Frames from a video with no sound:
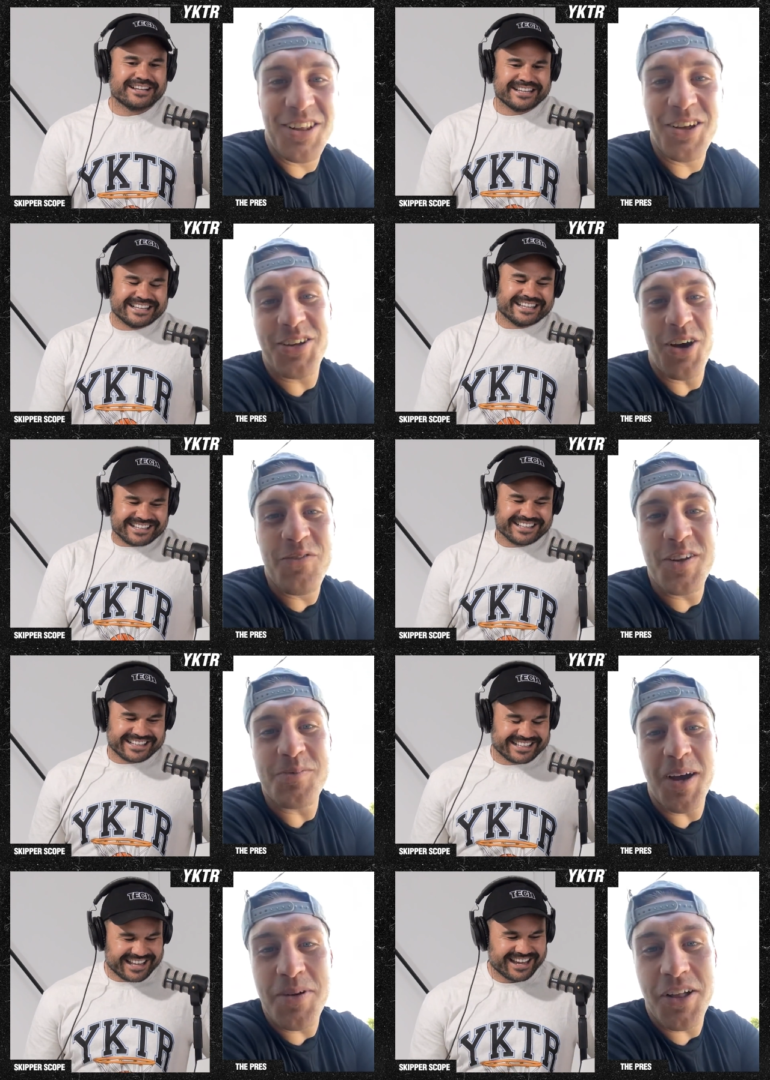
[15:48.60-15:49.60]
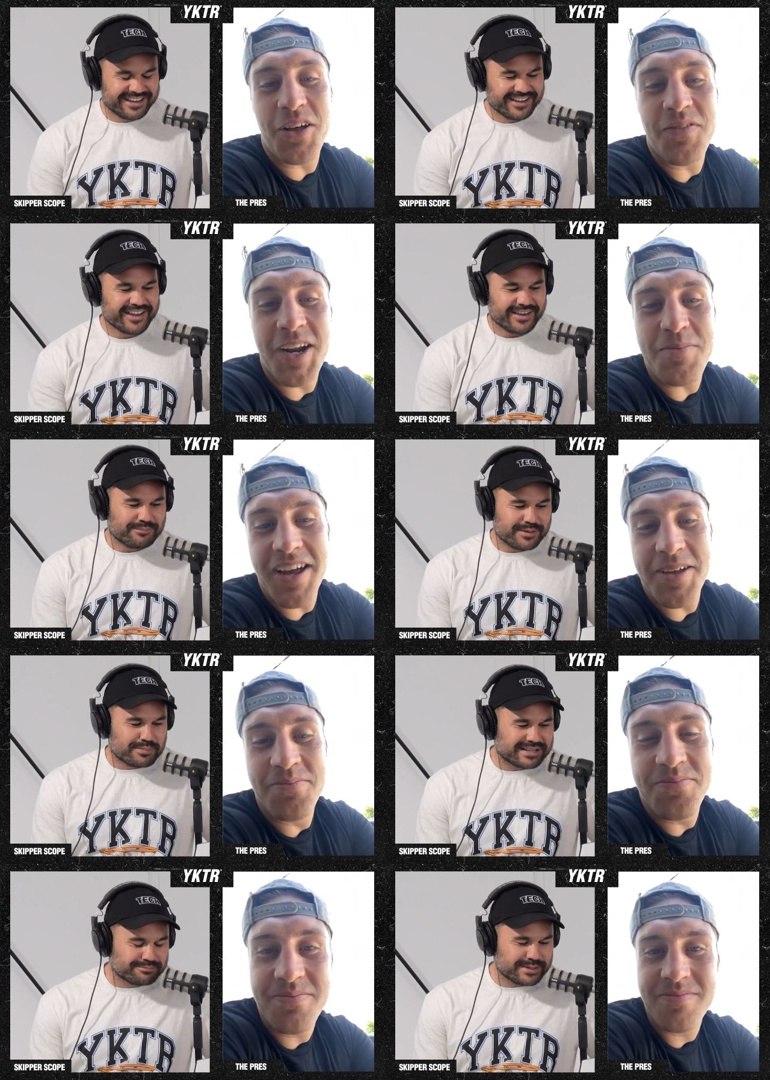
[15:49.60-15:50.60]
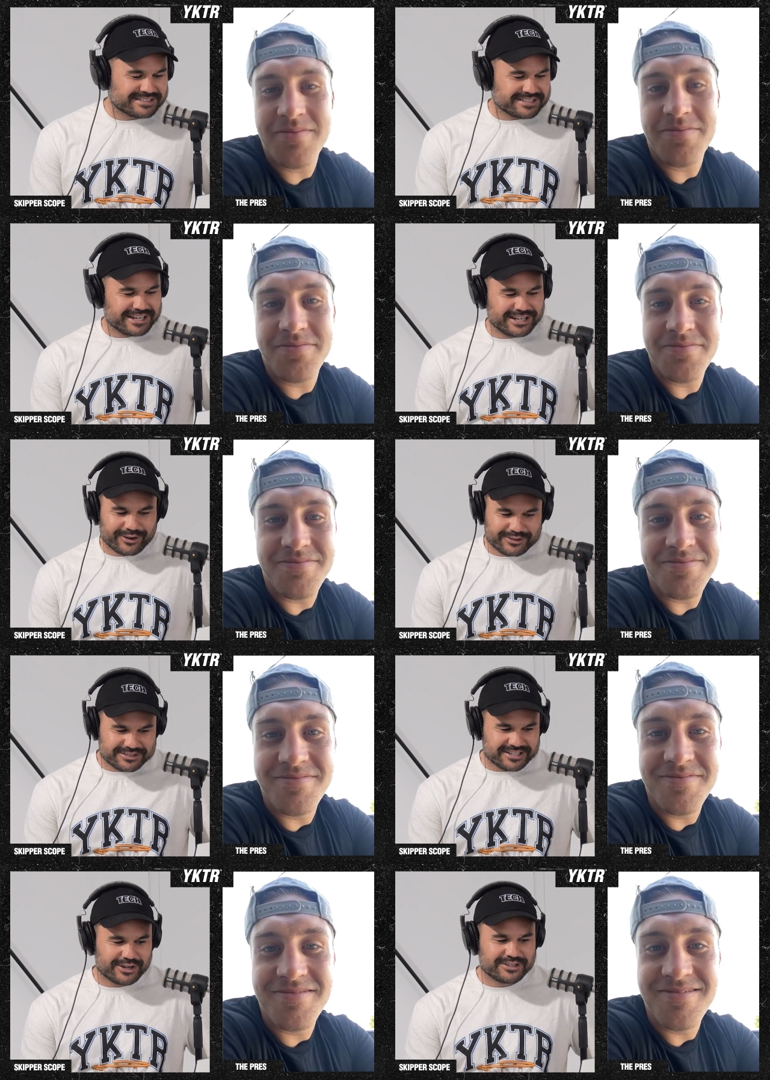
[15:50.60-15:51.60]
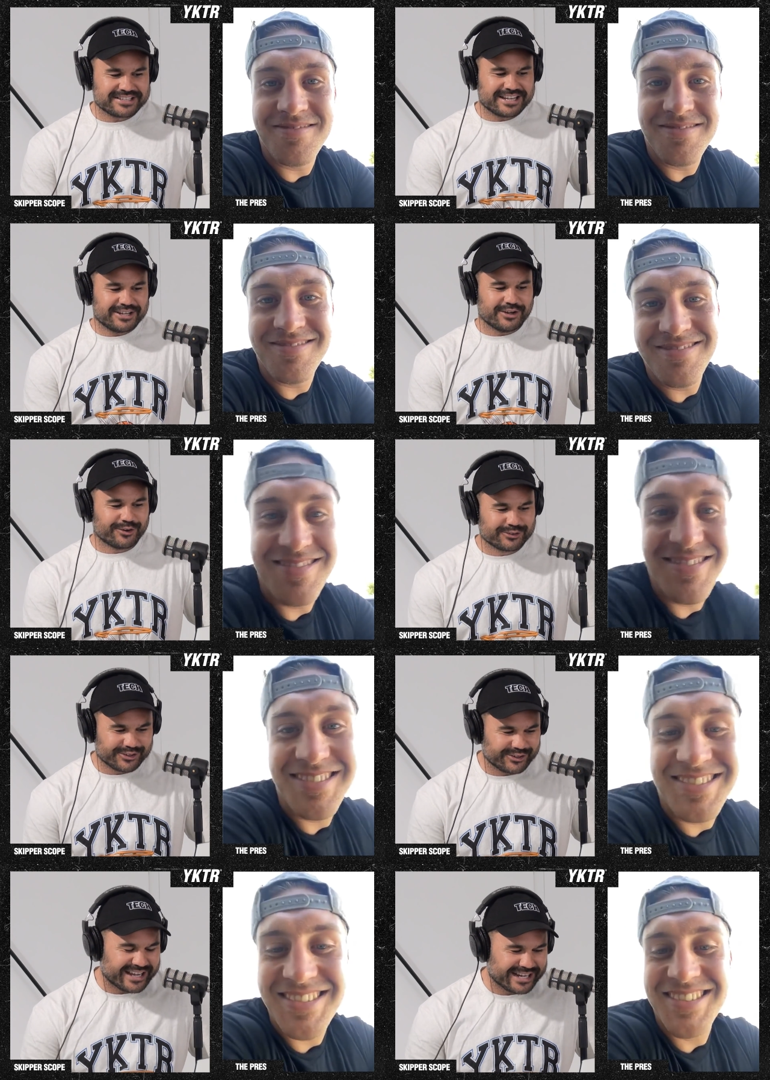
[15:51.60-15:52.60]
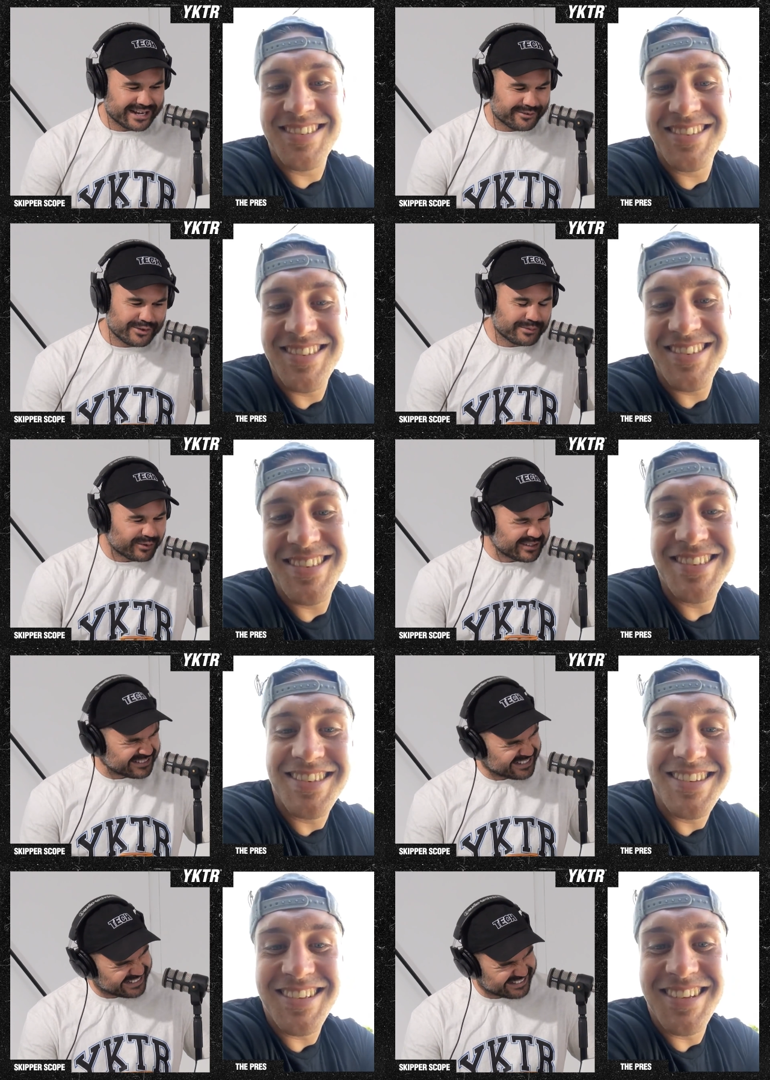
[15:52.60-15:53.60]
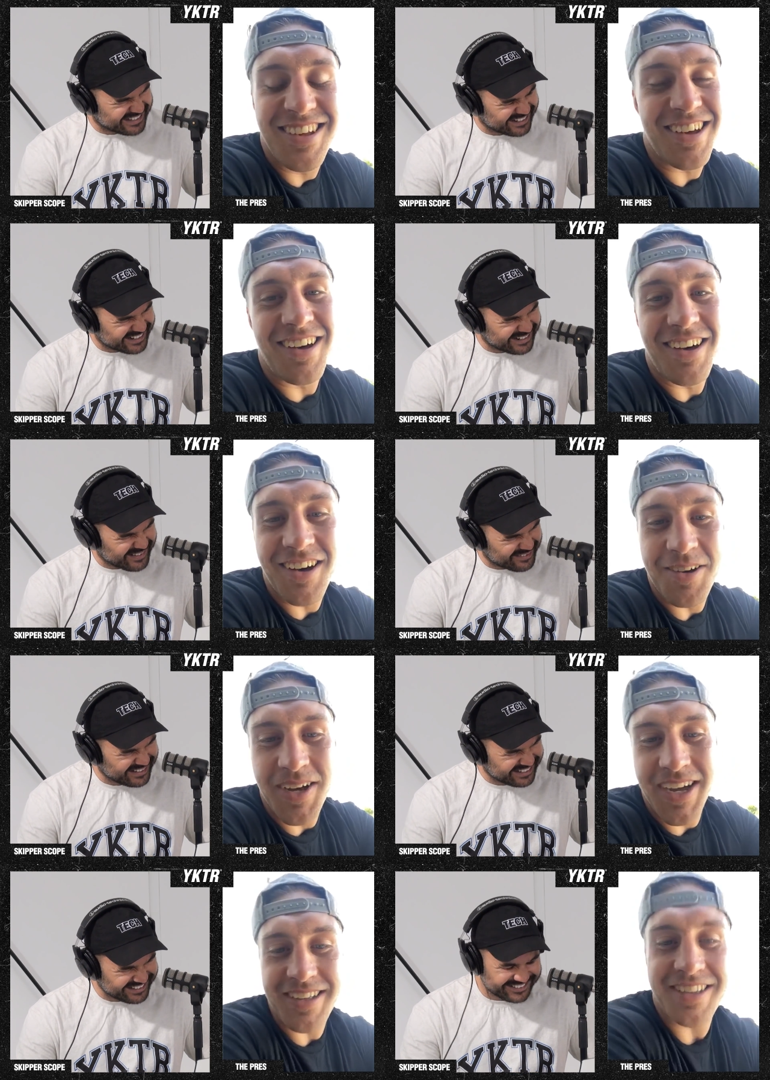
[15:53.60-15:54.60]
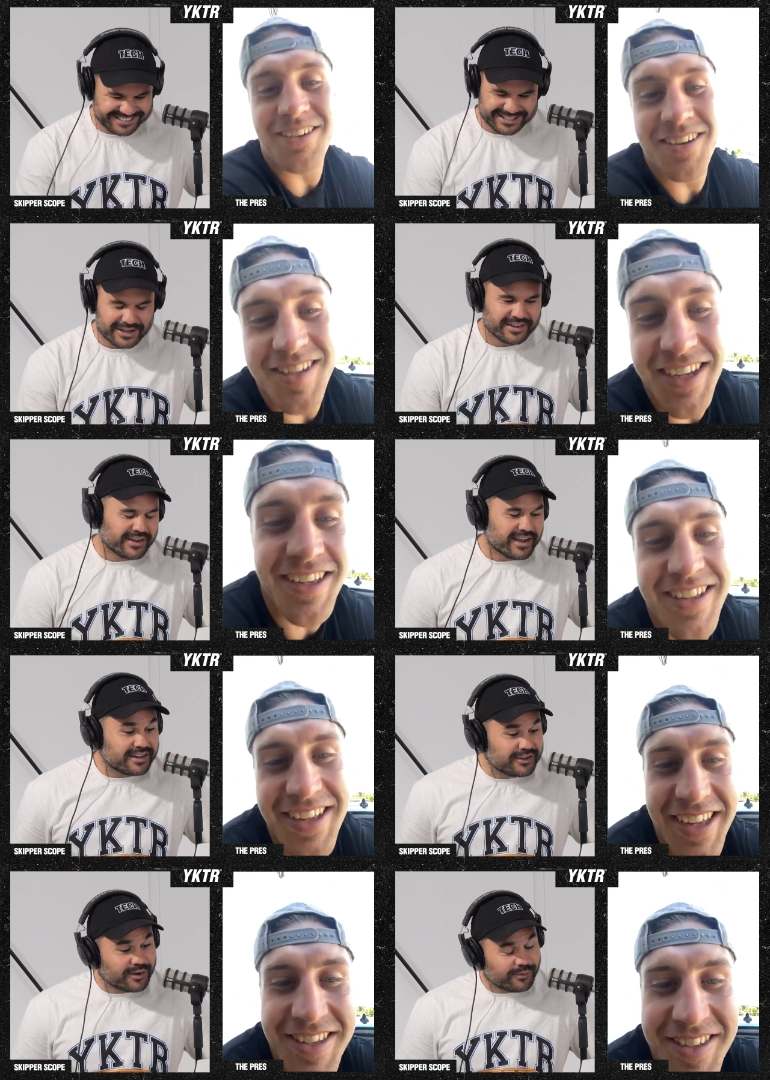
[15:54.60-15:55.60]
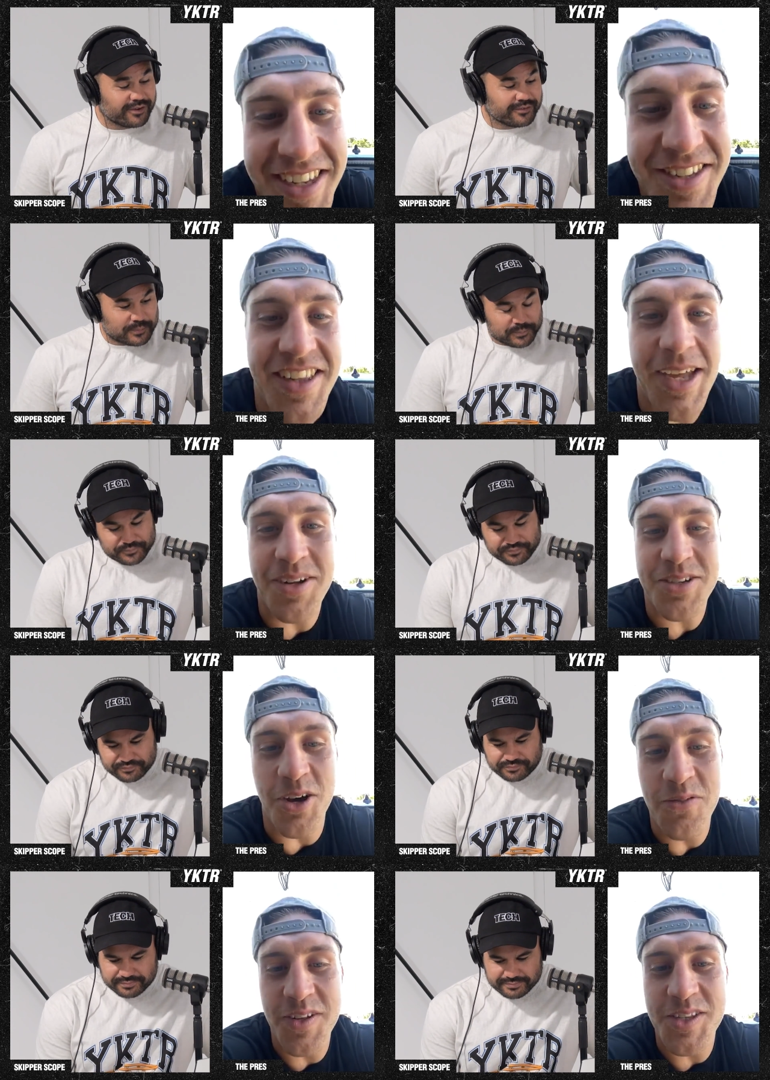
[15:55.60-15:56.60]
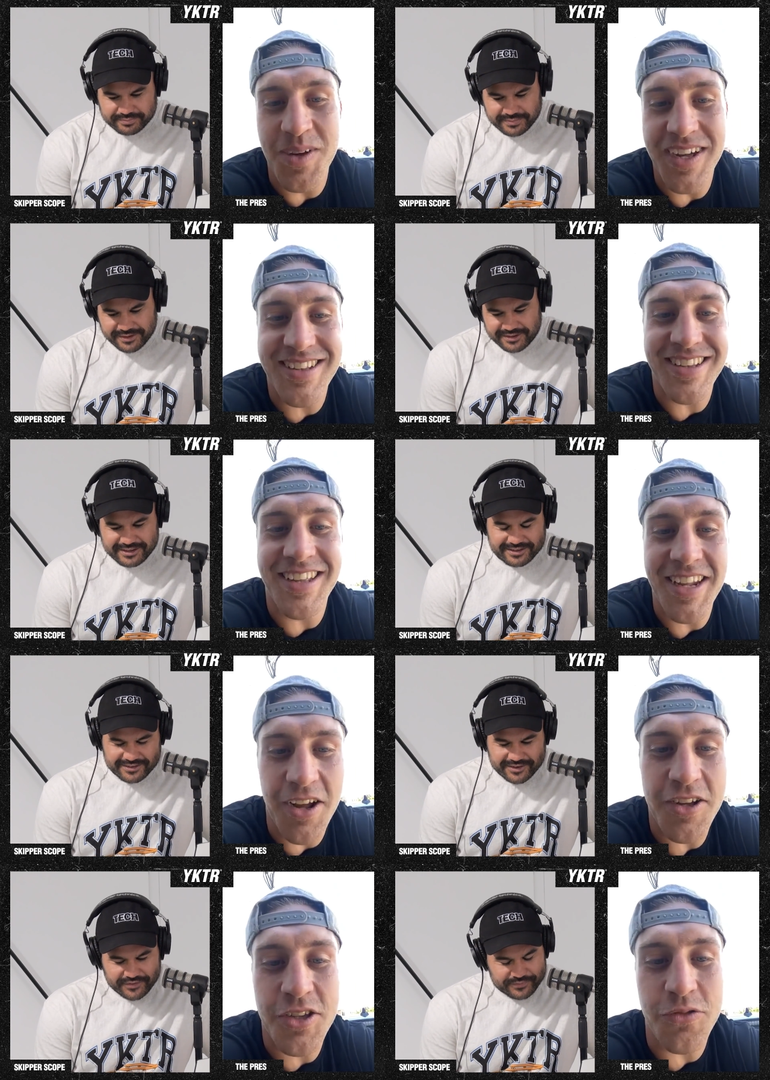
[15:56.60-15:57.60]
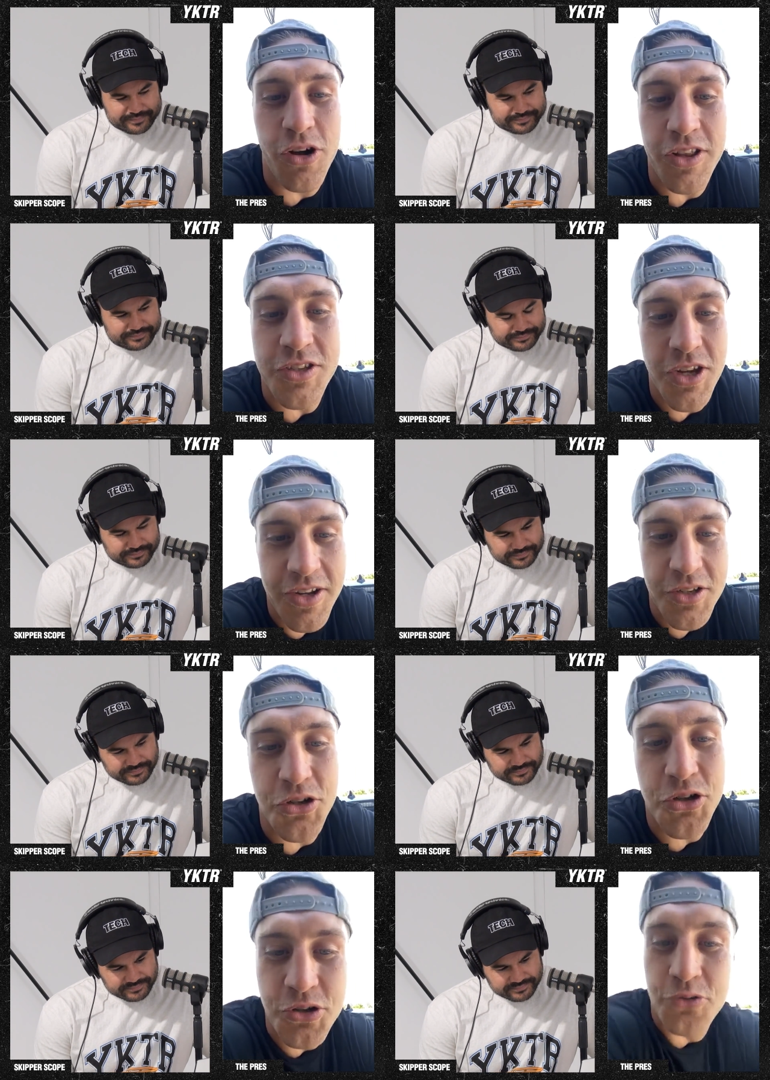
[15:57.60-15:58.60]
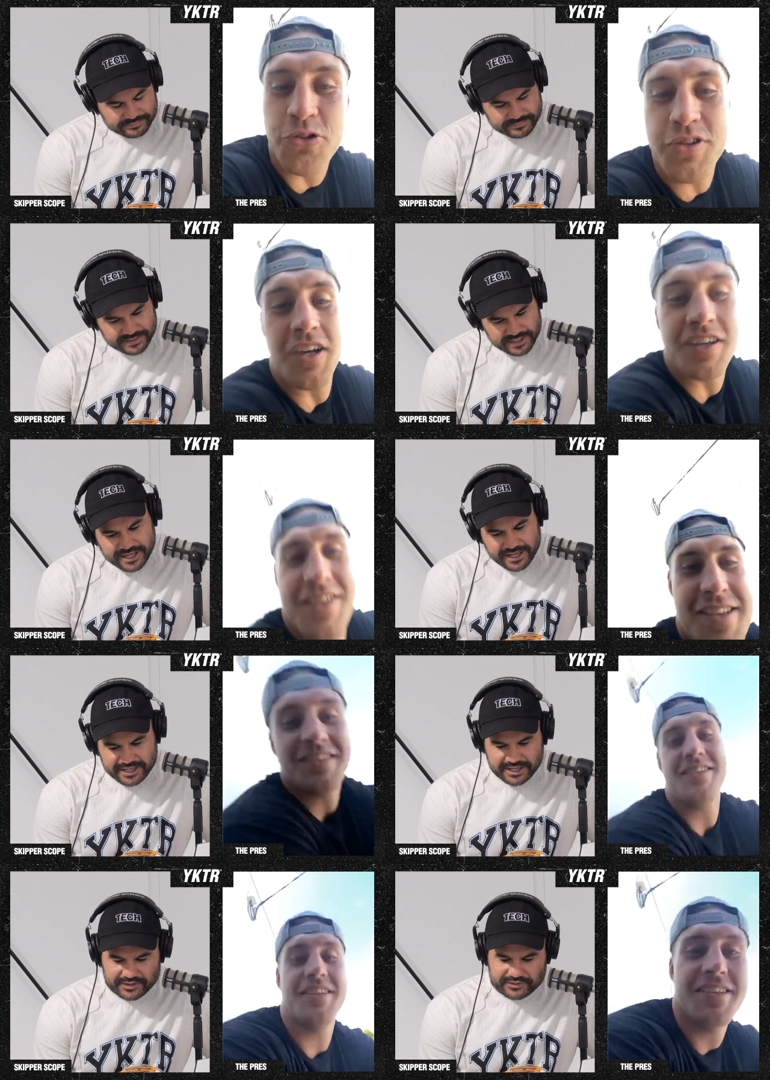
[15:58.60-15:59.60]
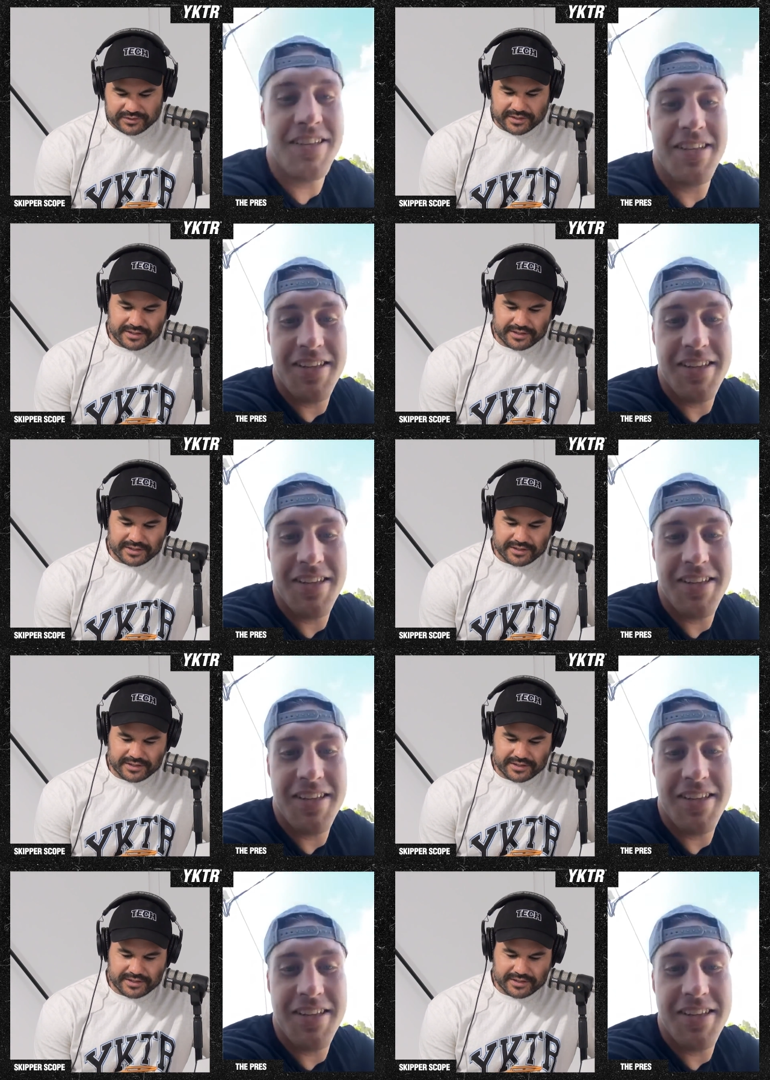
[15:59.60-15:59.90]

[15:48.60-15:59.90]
Speaker 1: lot of confidence, mate. But yeah, I love that about him. Big, big Sandy, Sandy Earl too, hanging out with you boys. Just thinking he's killing oh, it, maybe. Mate,
Speaker 2: honestly, and you know he's what? got that much confidence, mate. You uh, know, rightly so. He's a good-looking rooster.
Speaker 1: He is.